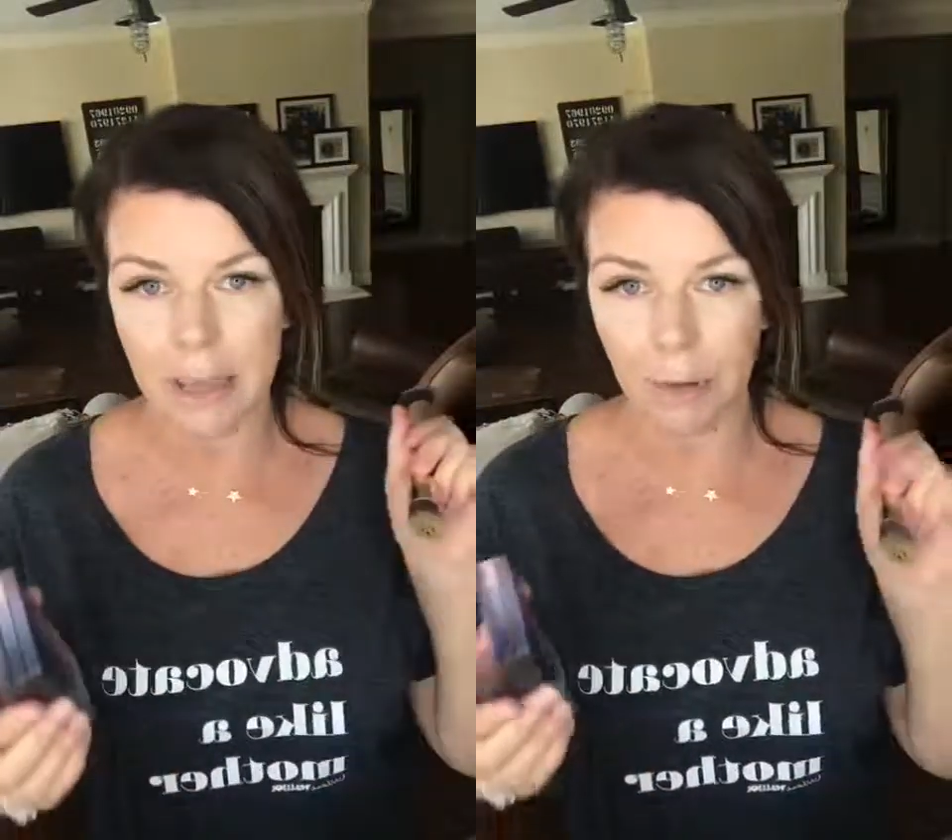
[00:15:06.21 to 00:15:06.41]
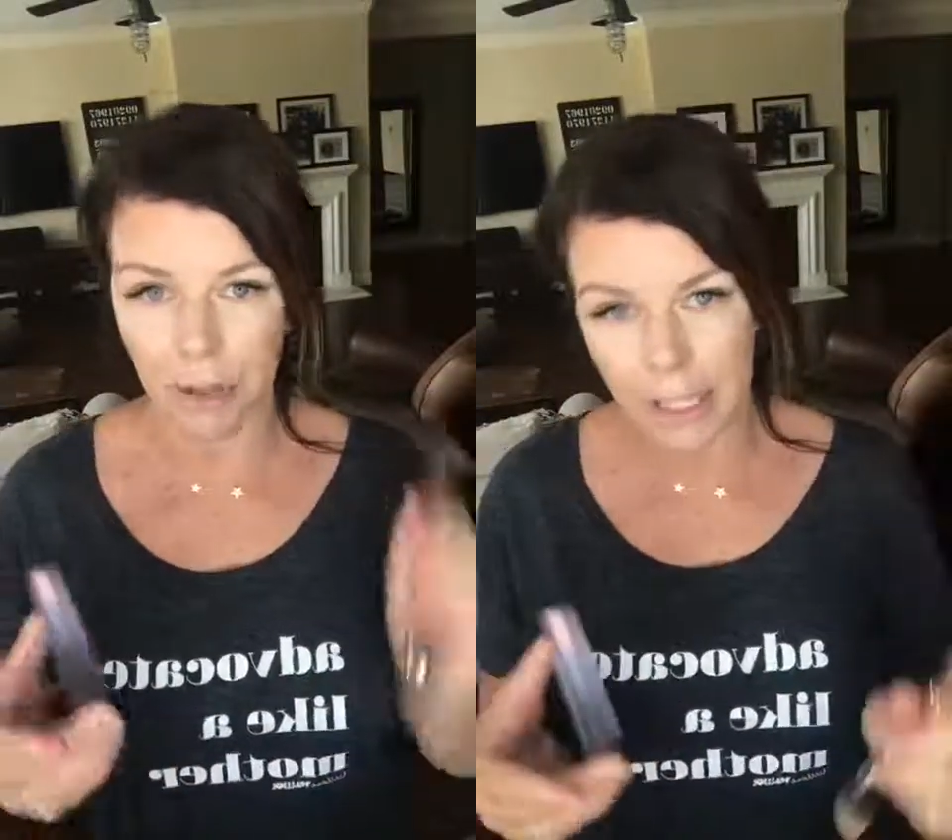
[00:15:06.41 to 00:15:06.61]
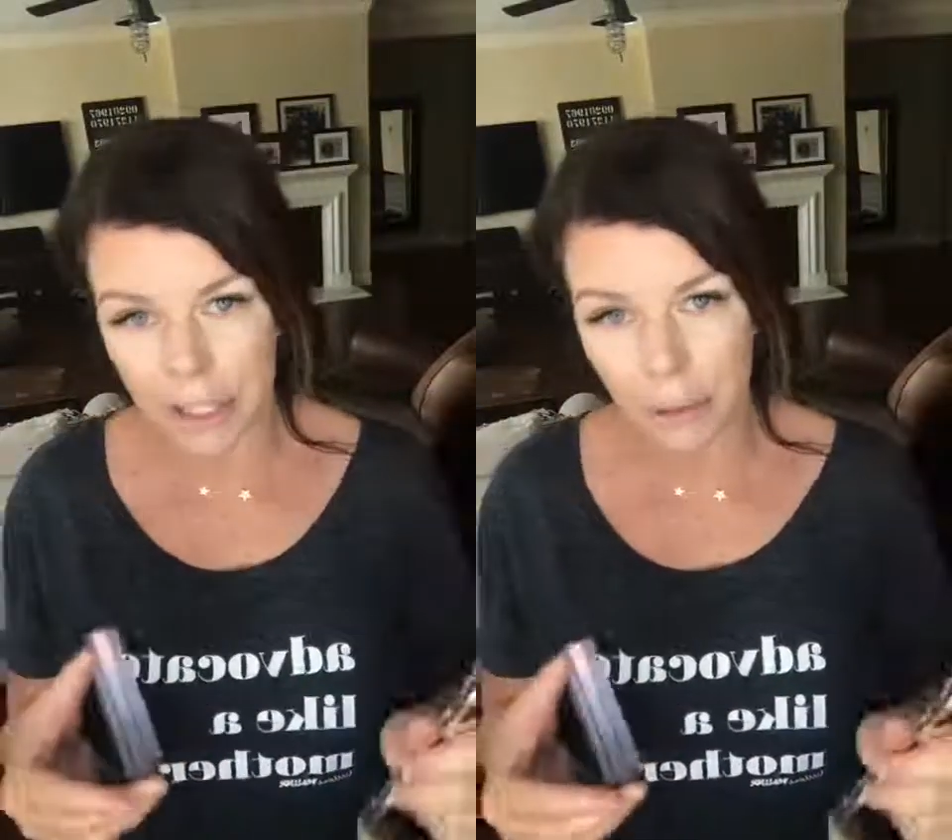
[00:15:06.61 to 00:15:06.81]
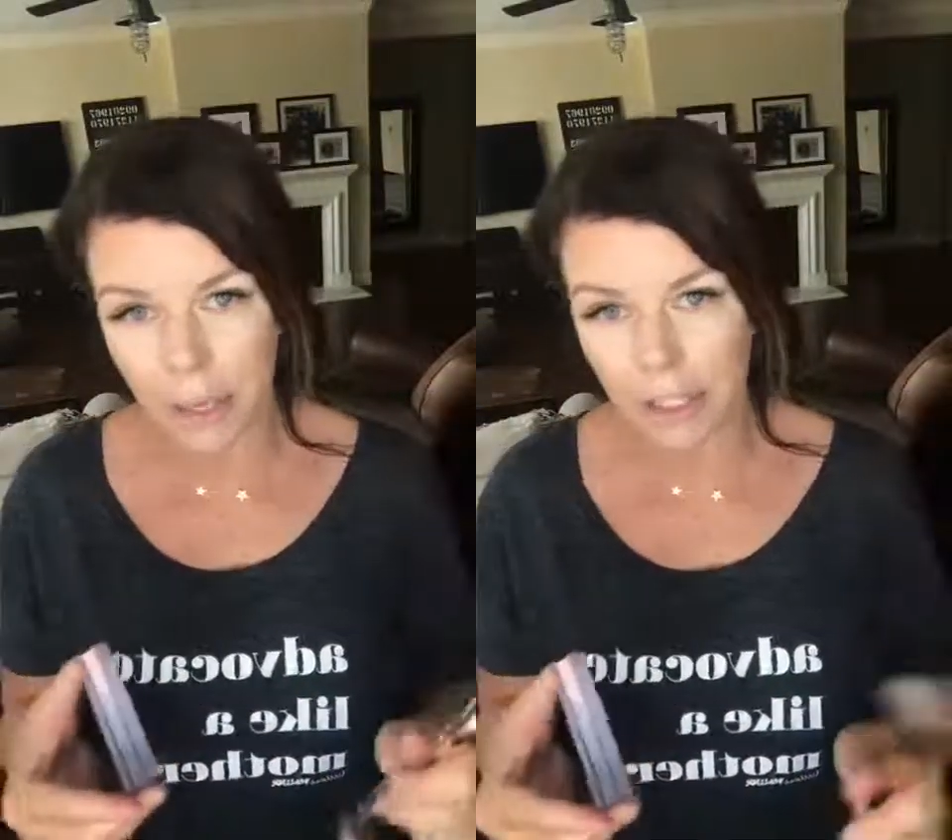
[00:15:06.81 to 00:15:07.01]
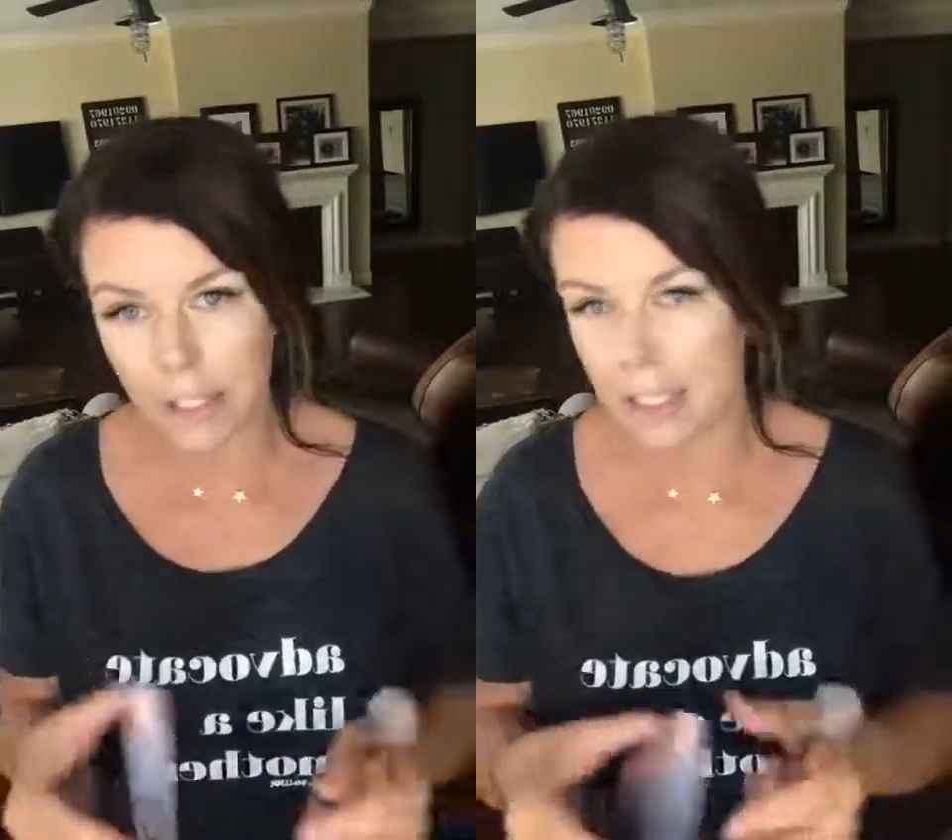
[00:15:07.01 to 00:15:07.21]
It will clean your
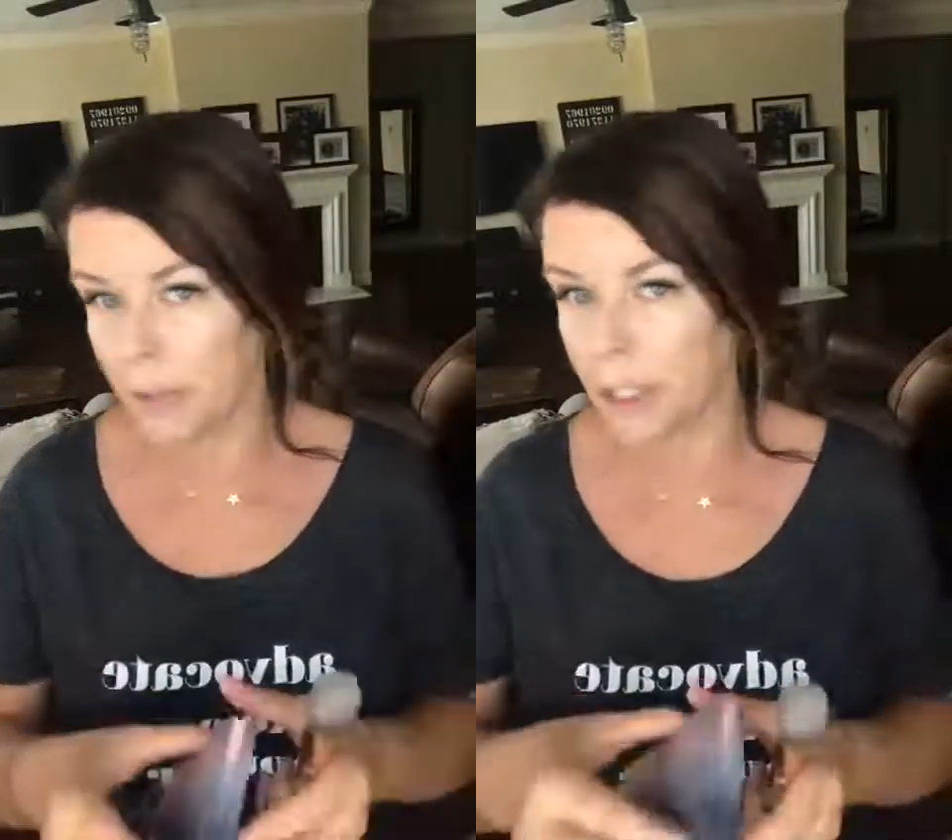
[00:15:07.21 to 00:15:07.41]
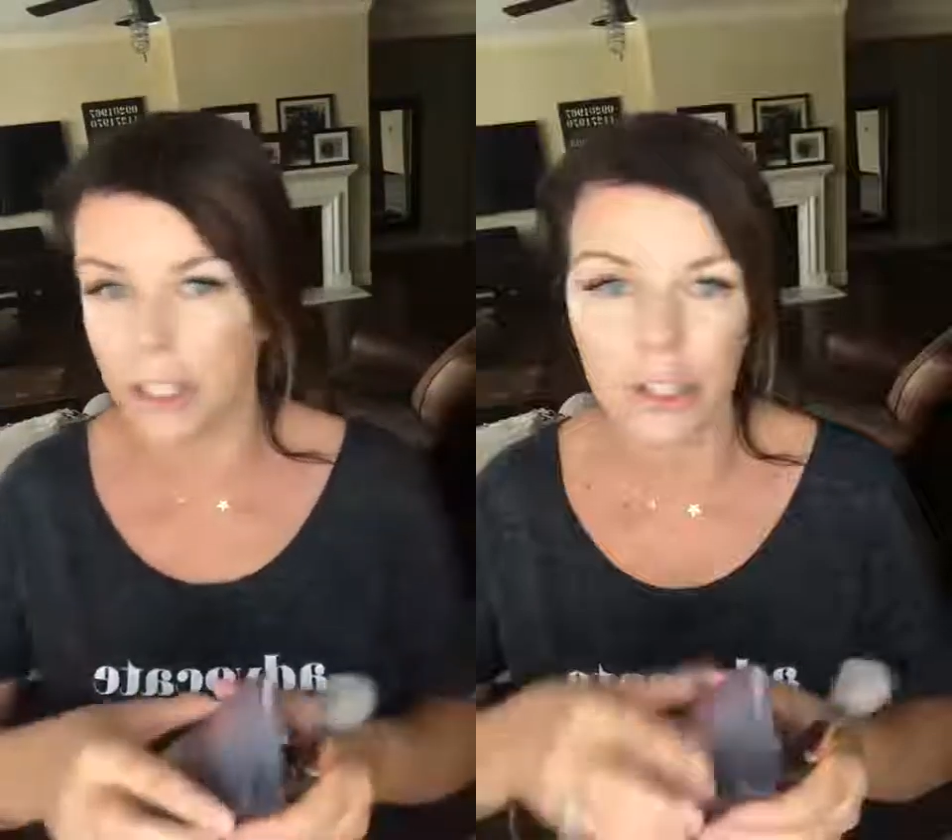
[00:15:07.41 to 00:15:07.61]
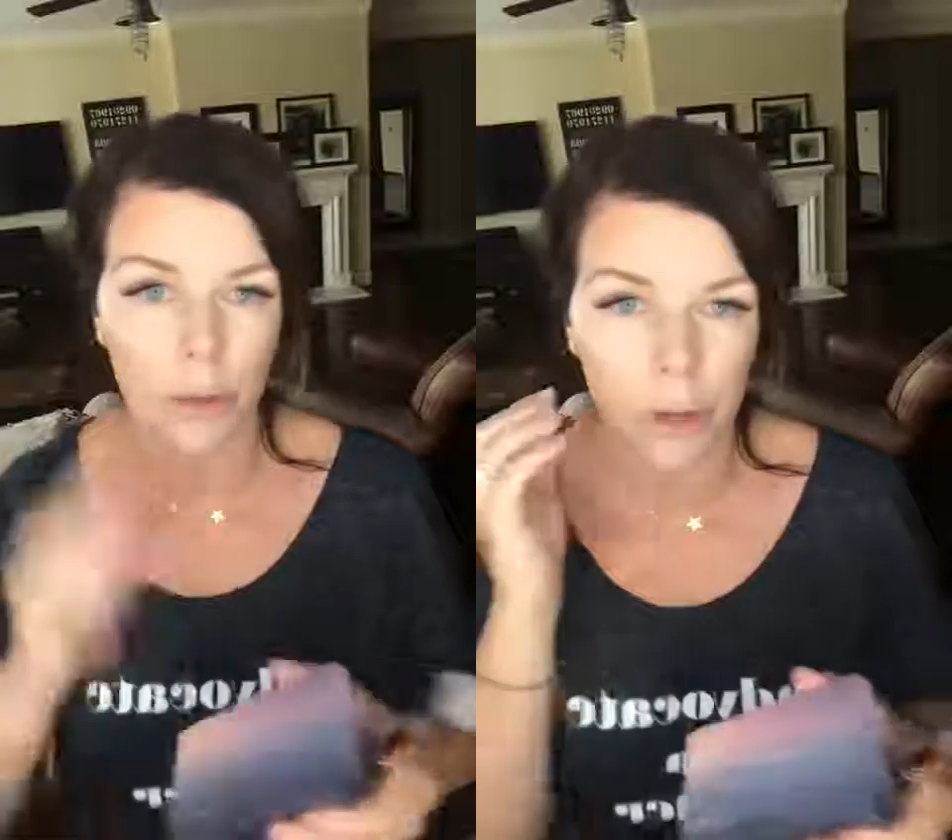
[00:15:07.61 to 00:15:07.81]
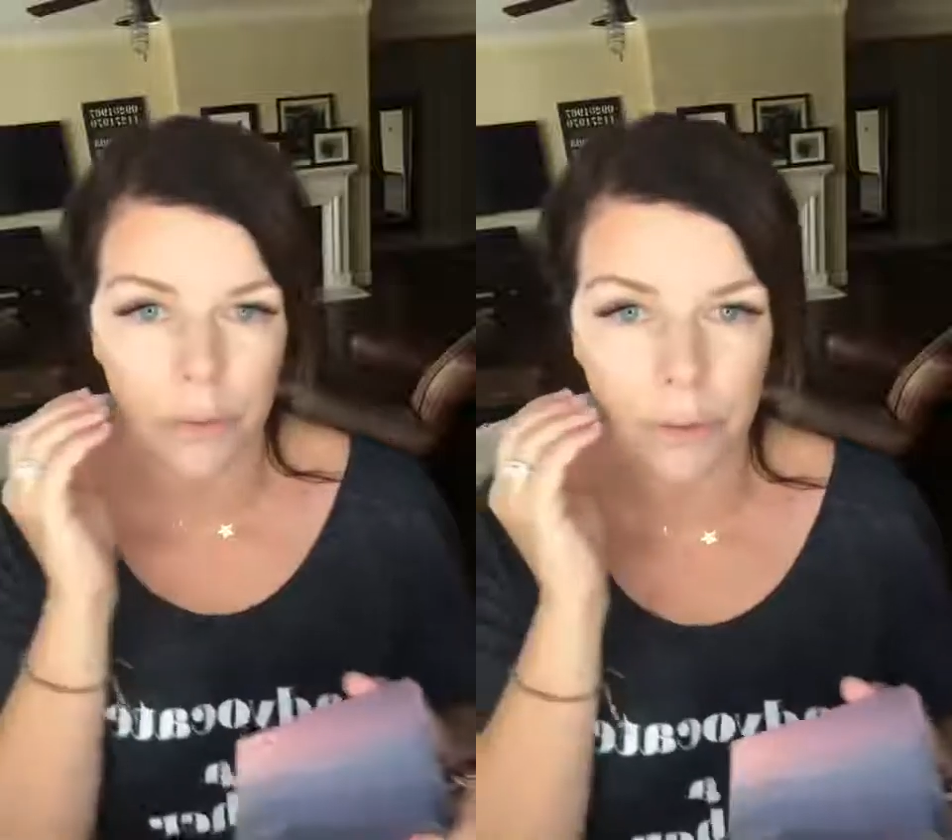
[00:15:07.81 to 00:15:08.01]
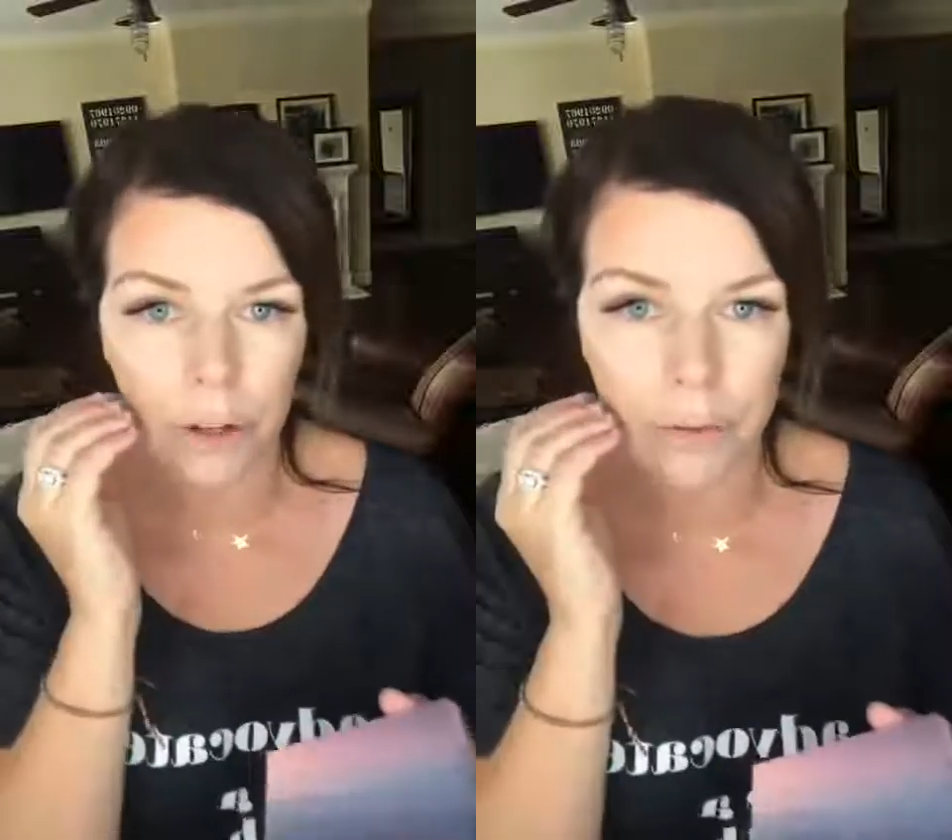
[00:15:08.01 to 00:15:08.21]
brushes, which is so
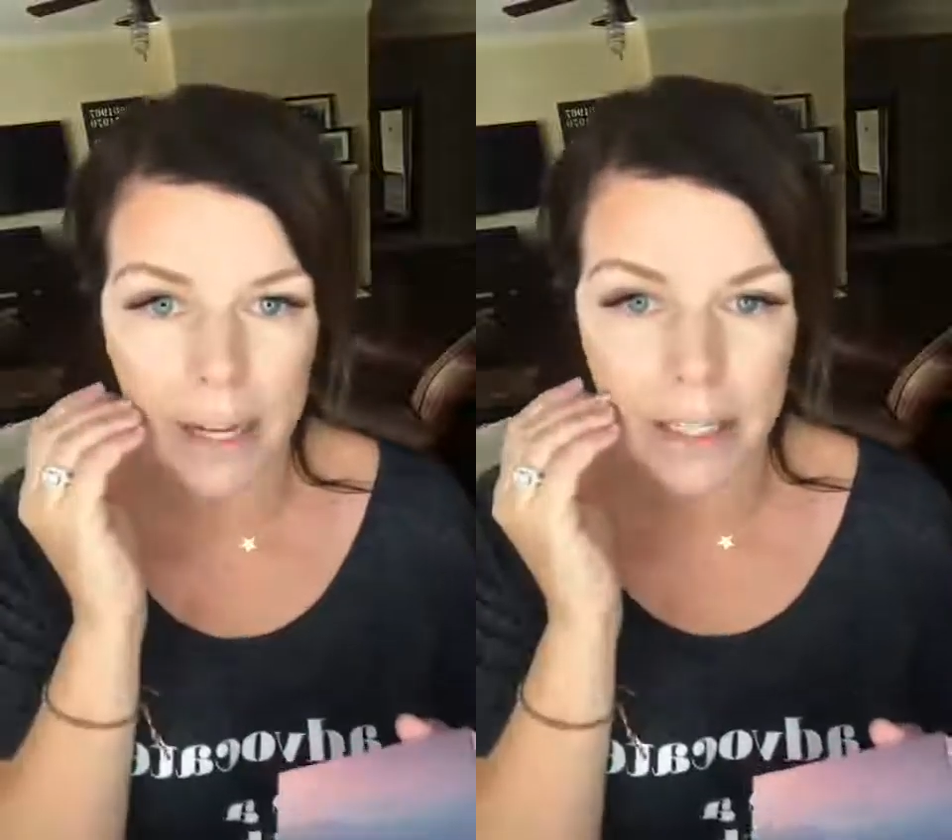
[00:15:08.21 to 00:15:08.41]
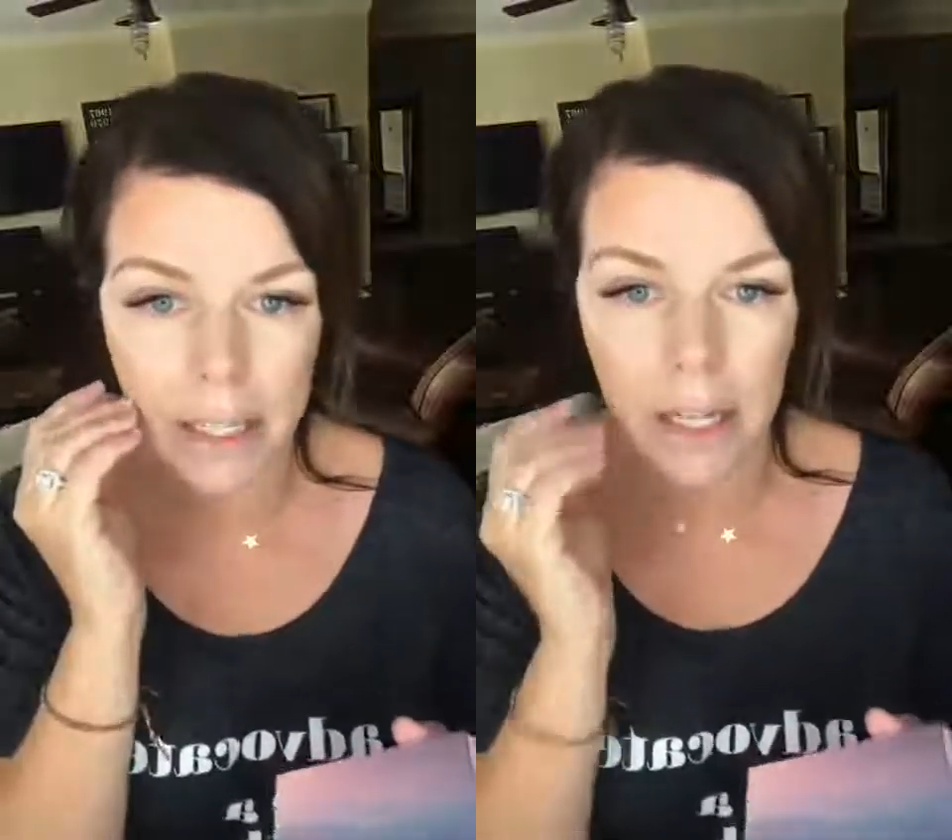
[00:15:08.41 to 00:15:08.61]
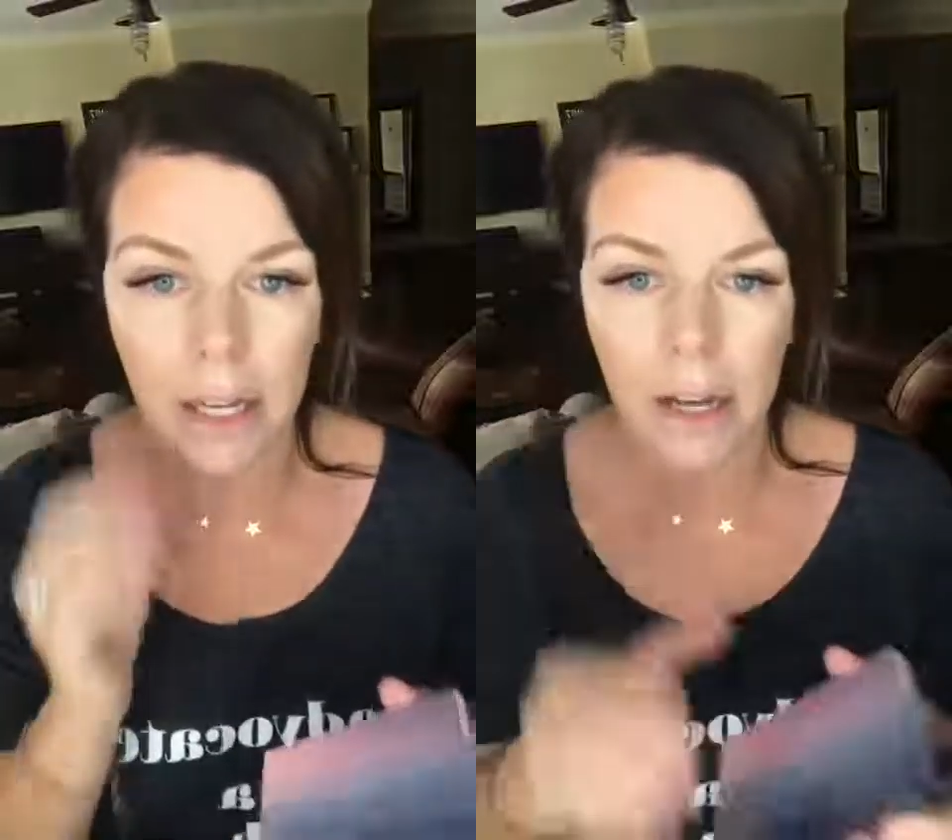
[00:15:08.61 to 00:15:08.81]
good for your face.